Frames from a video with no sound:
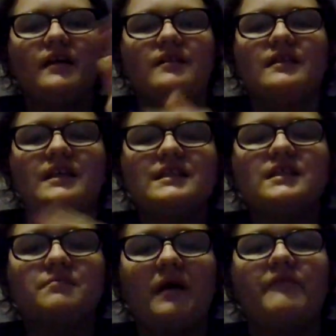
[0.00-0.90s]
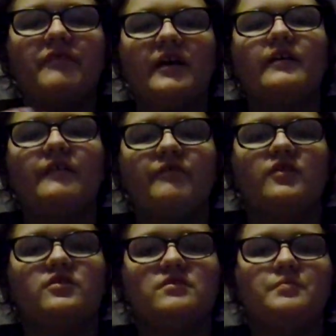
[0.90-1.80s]
This is my very
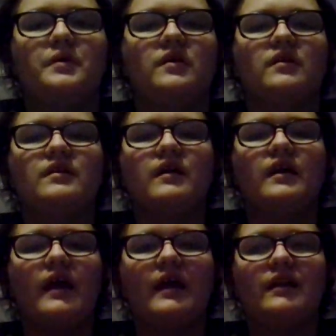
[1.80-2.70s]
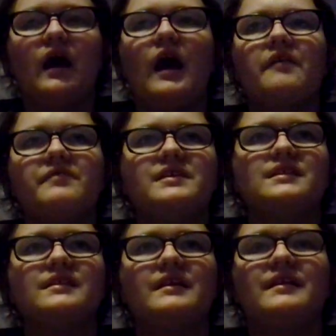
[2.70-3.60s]
first book, and
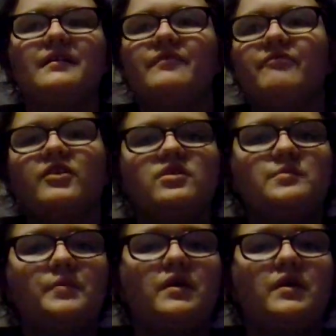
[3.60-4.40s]
obviously first